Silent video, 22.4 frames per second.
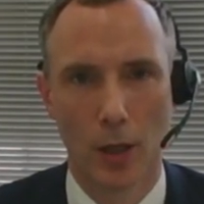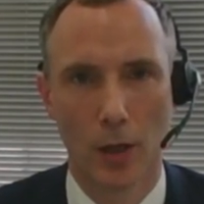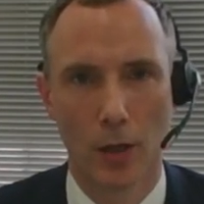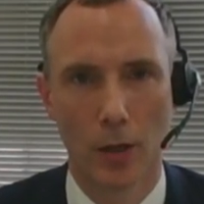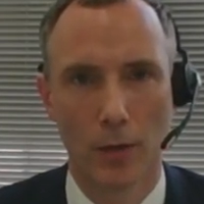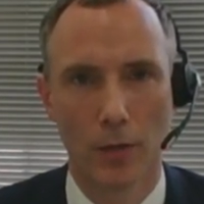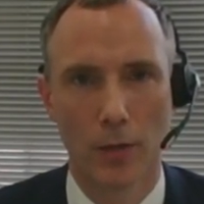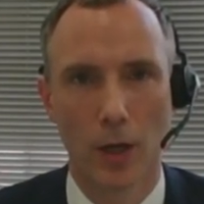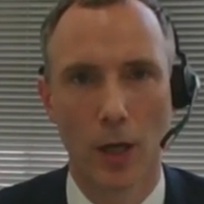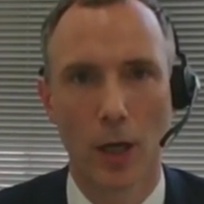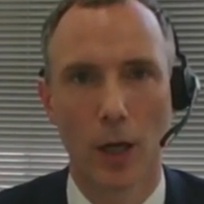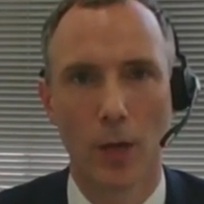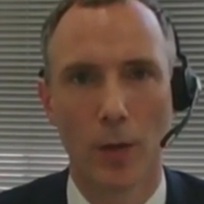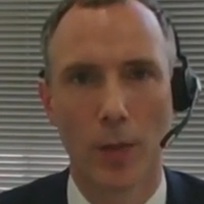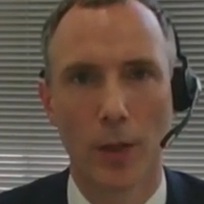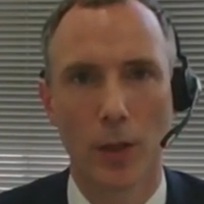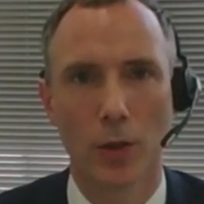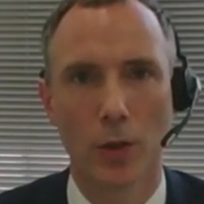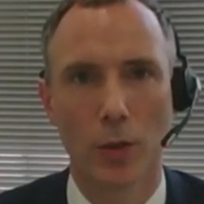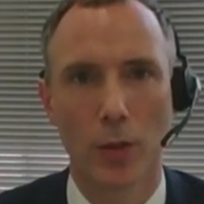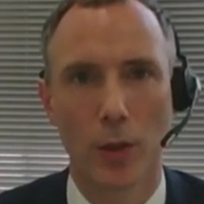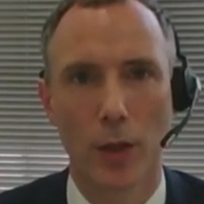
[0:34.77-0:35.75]
of Arm
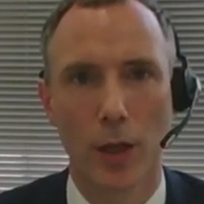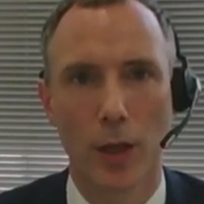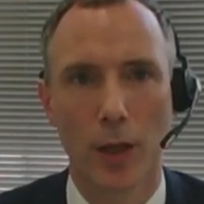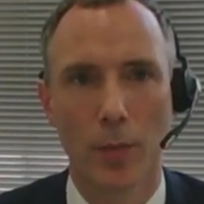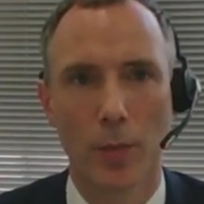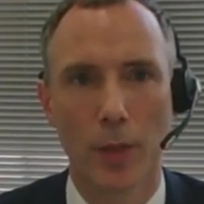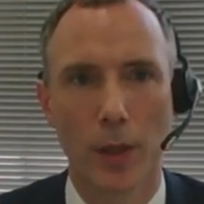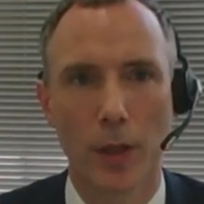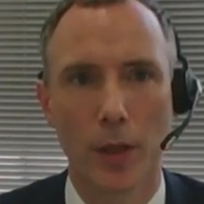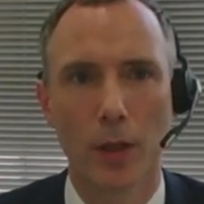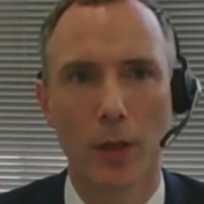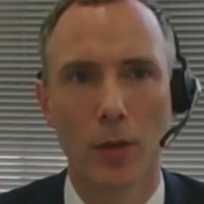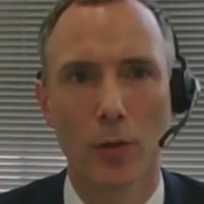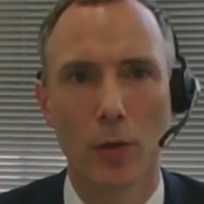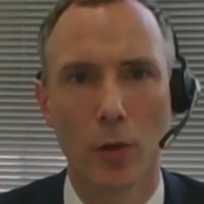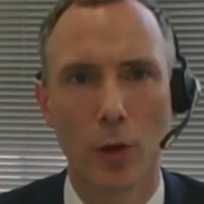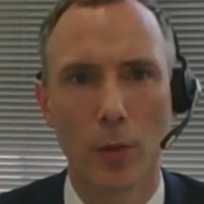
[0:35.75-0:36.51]
into an IPO.